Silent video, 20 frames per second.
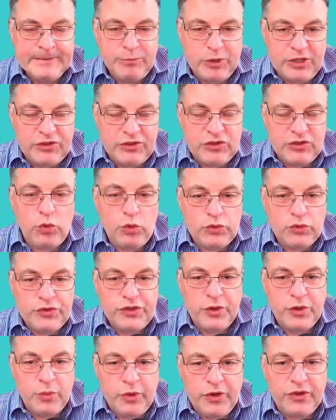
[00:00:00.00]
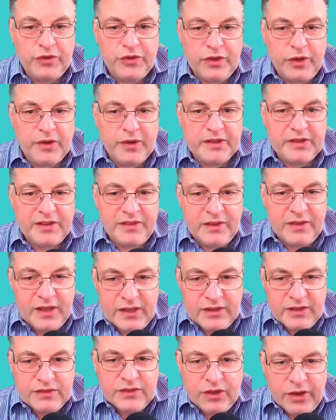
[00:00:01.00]
But it's also worth knowing that
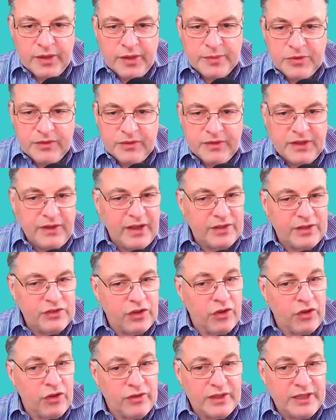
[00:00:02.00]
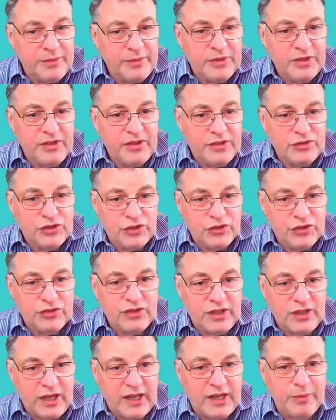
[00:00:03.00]
these types of attacks aren't limited
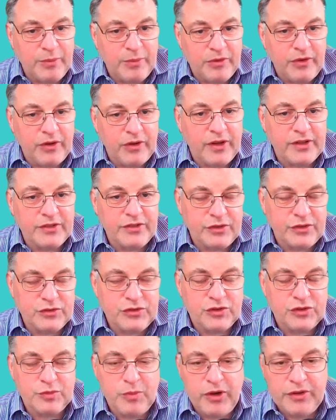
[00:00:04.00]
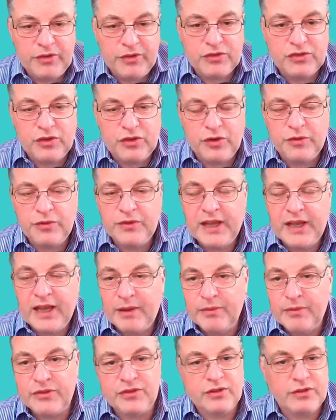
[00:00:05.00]
just to cloud providers such as Microsoft,
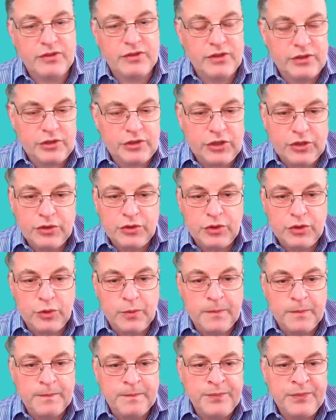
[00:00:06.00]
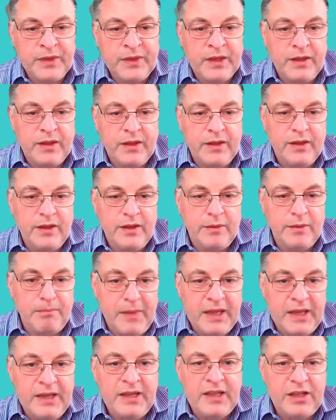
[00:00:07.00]
Amazon, and Google.
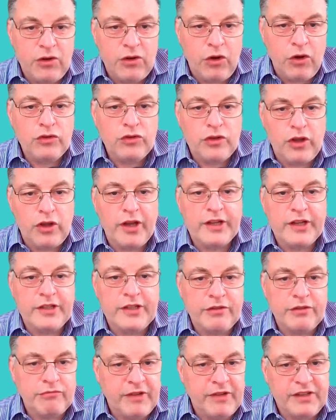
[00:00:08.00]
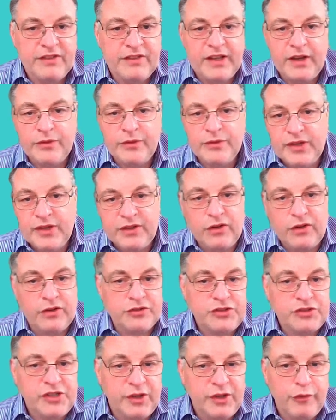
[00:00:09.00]
Many online retail
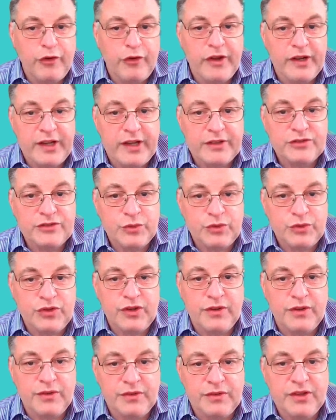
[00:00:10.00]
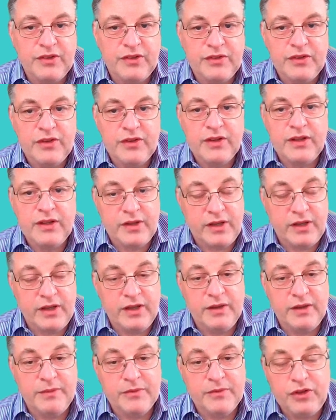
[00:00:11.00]
technology and financial services
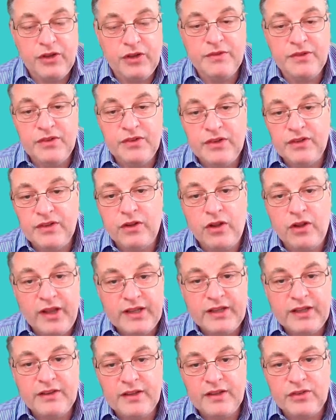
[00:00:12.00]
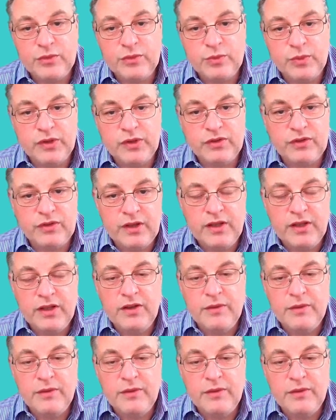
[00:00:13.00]
like this with